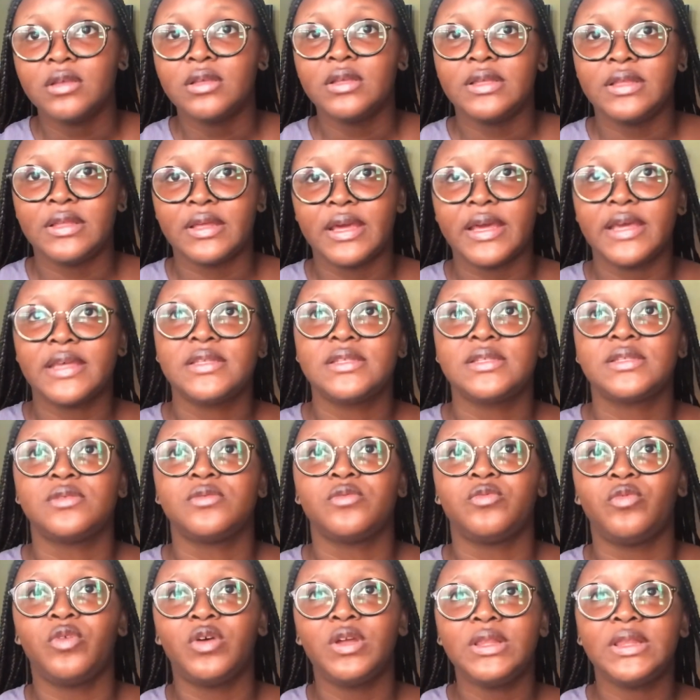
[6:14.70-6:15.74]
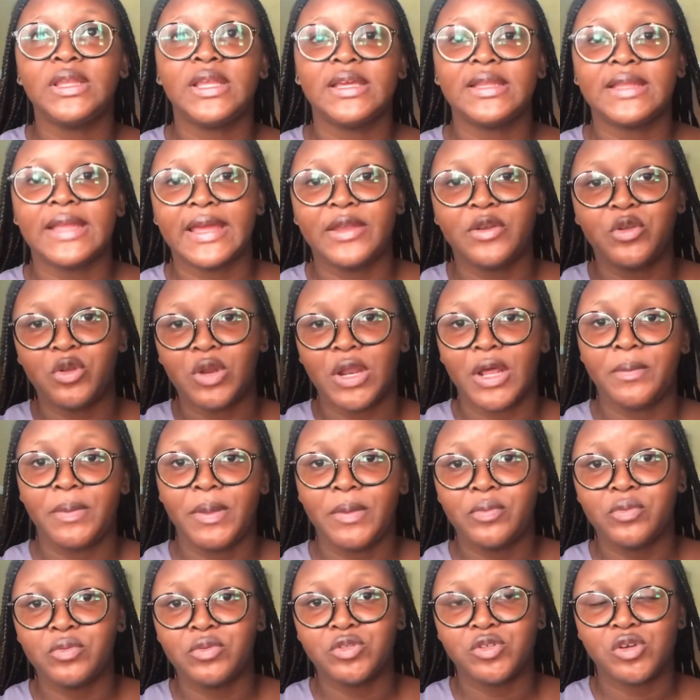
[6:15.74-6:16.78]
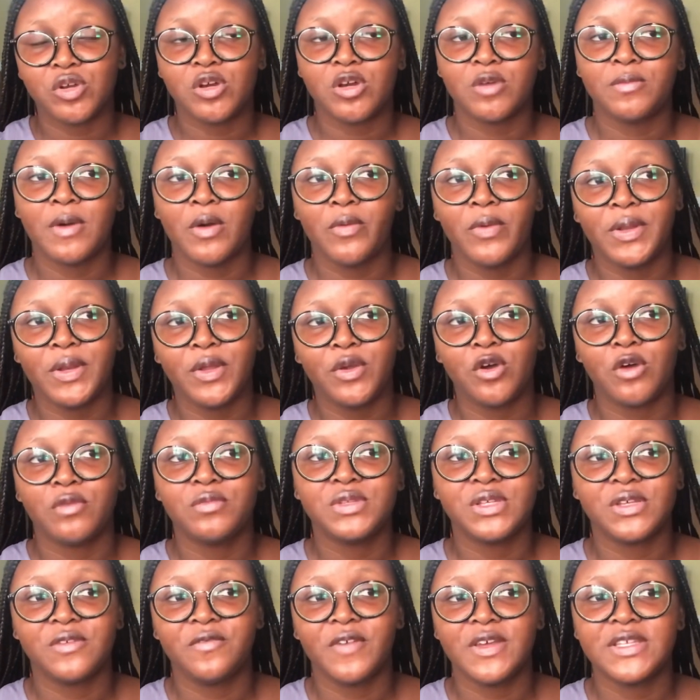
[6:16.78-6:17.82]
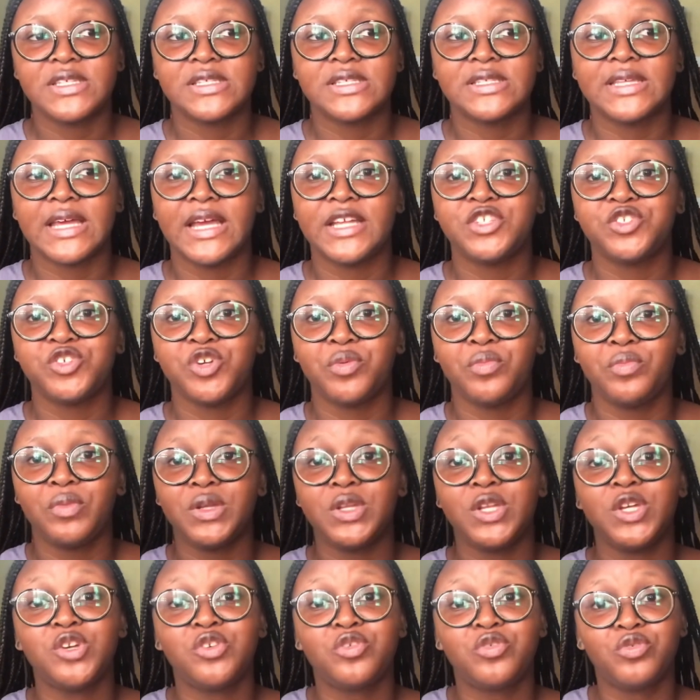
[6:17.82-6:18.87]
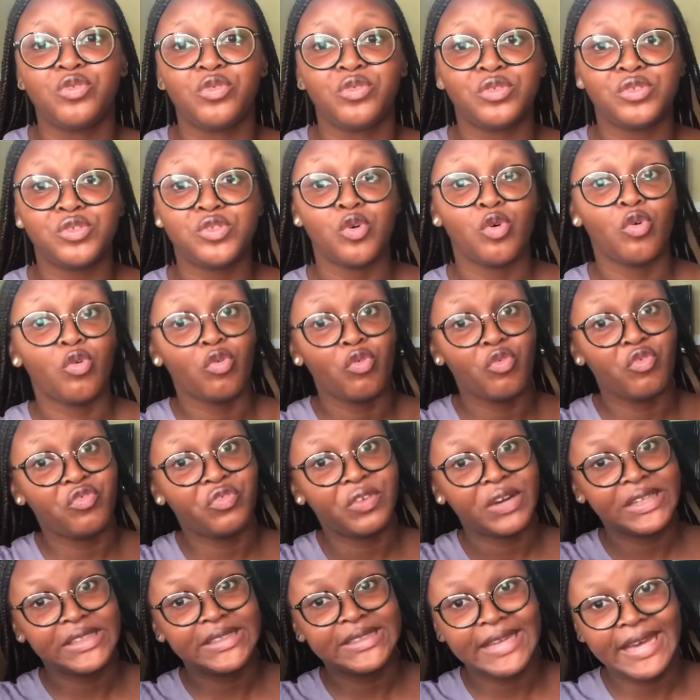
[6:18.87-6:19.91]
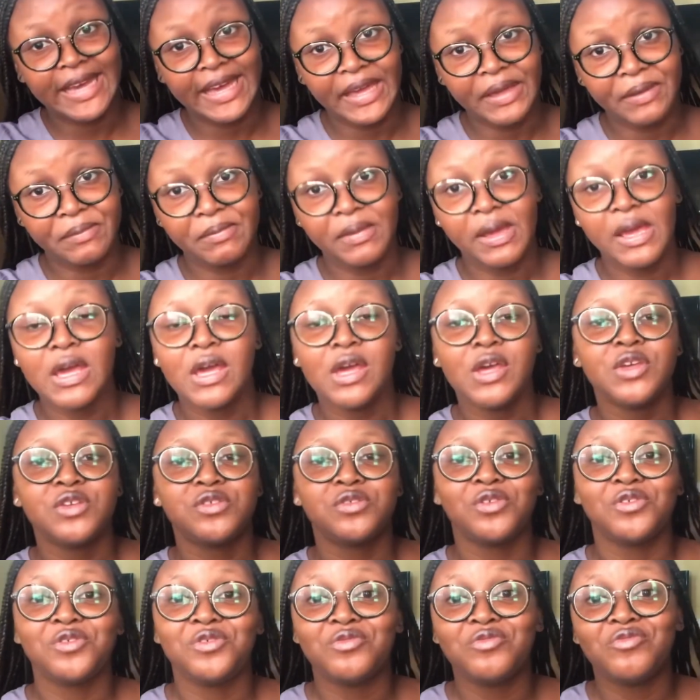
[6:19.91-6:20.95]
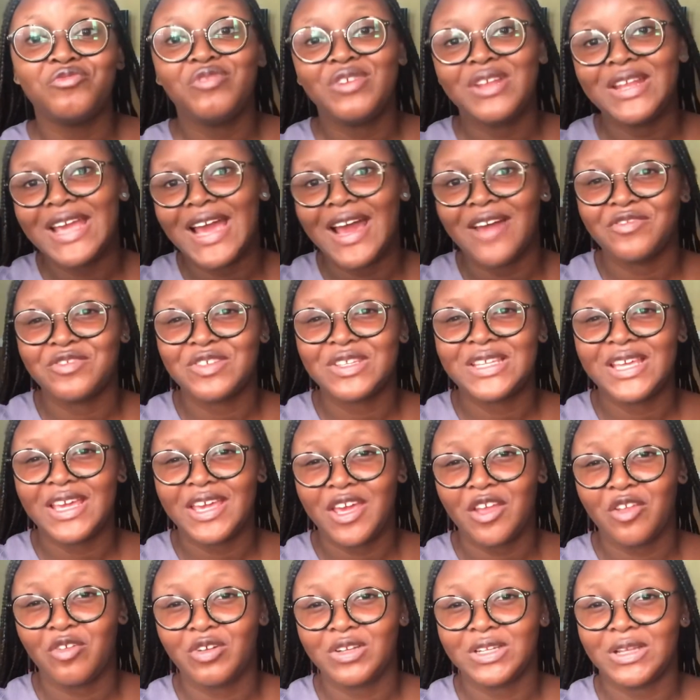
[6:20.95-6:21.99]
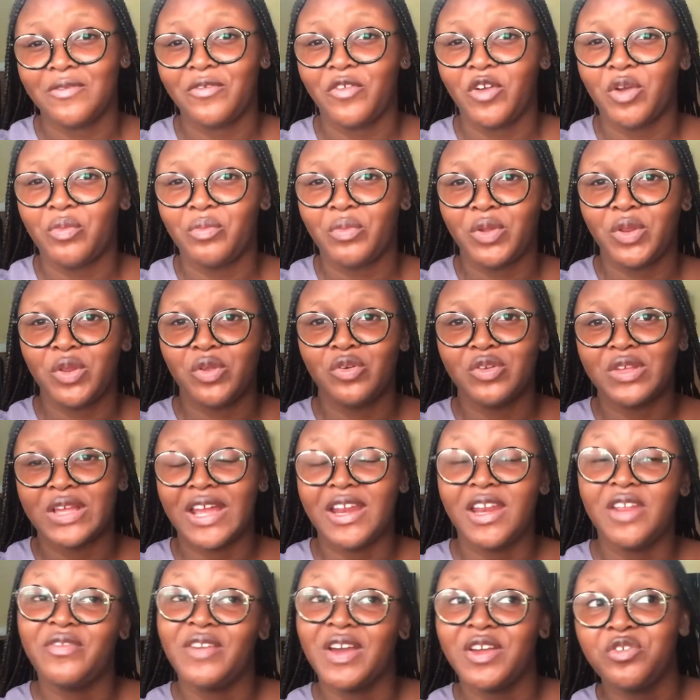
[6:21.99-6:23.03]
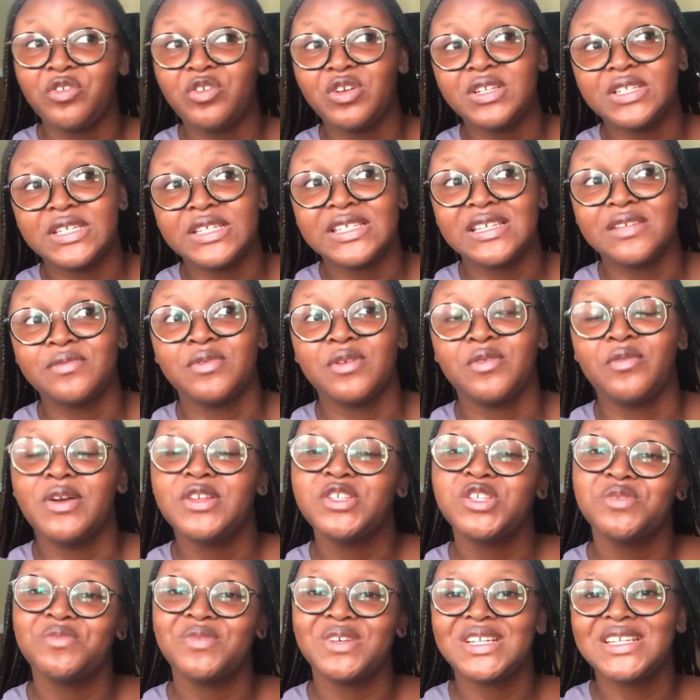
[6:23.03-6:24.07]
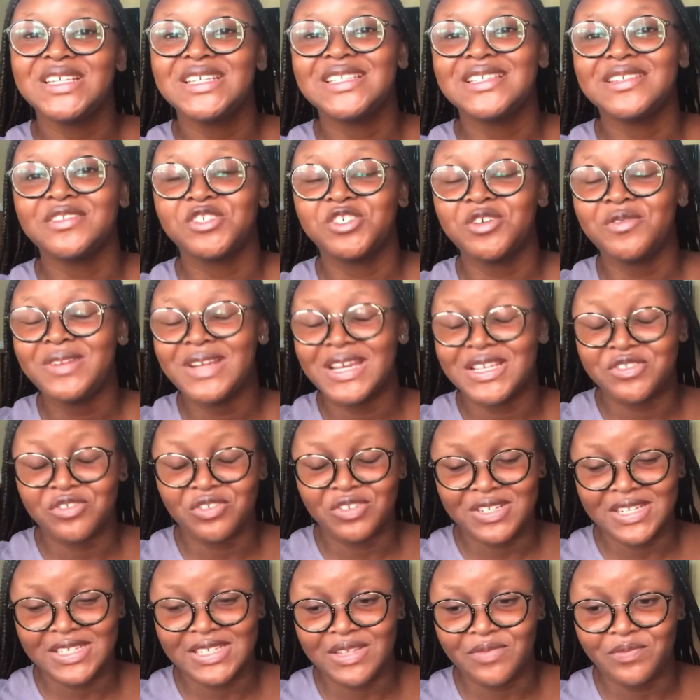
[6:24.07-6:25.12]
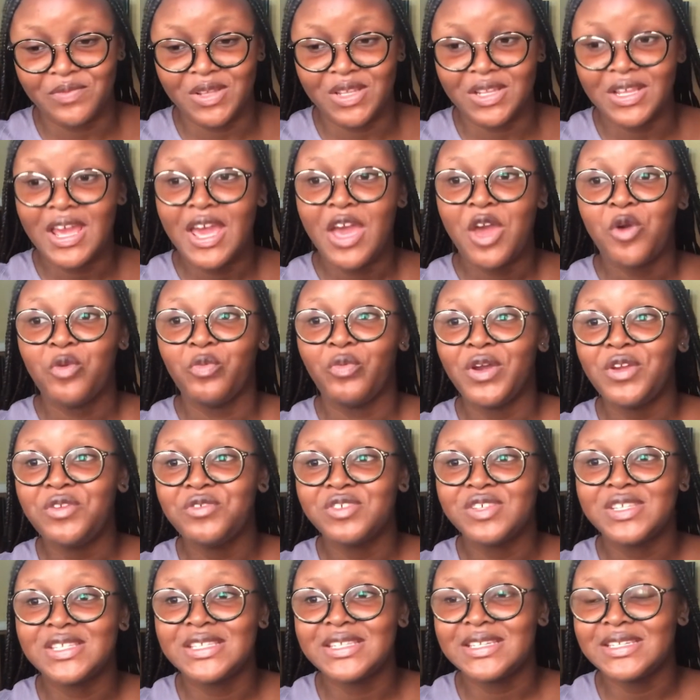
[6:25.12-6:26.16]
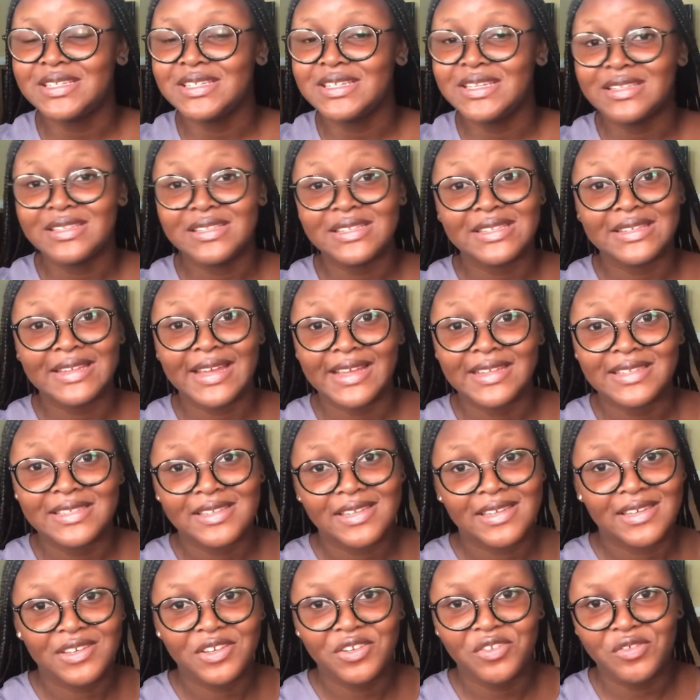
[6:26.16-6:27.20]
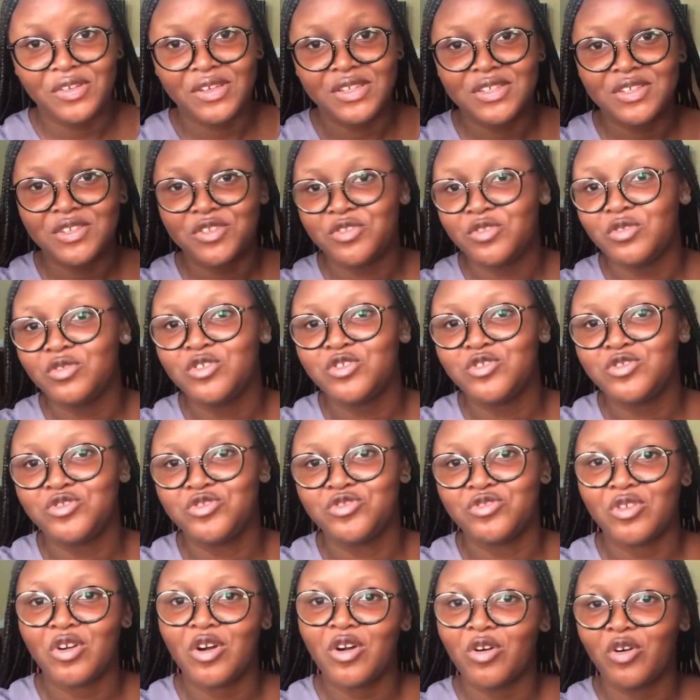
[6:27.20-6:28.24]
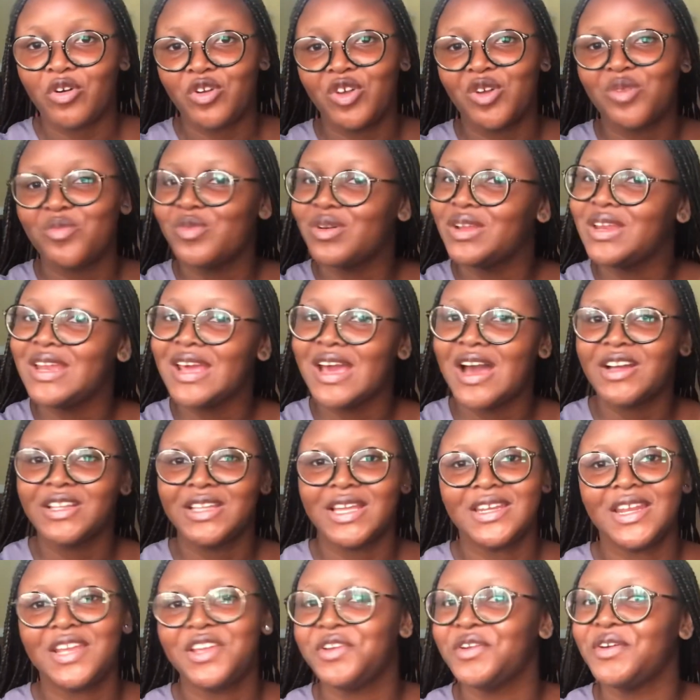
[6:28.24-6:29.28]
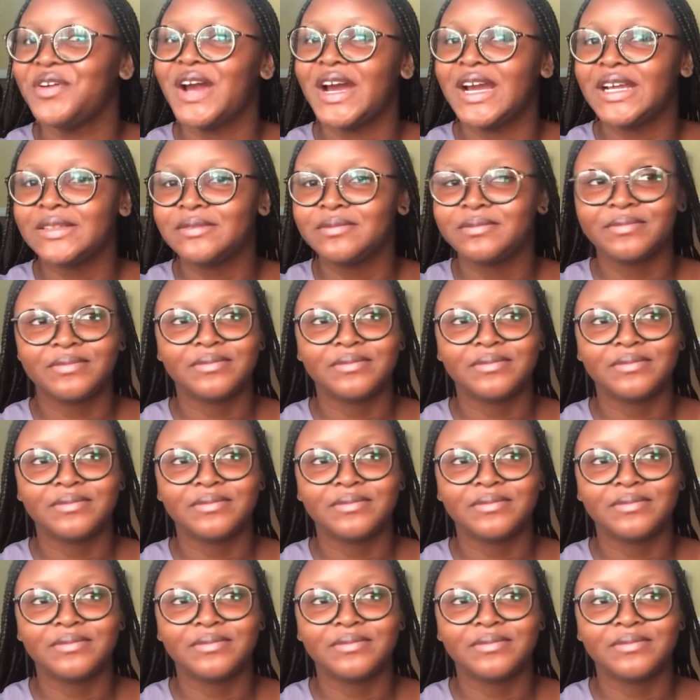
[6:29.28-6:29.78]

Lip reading: Yes, one thing I know that people talk about when it comes to investing is that your money grows over time. So you really have to take a long time for your money to grow. And if you're not disciplined, when someone that's not disciplined, when you see this slight increase, you draw all your money out and then you go and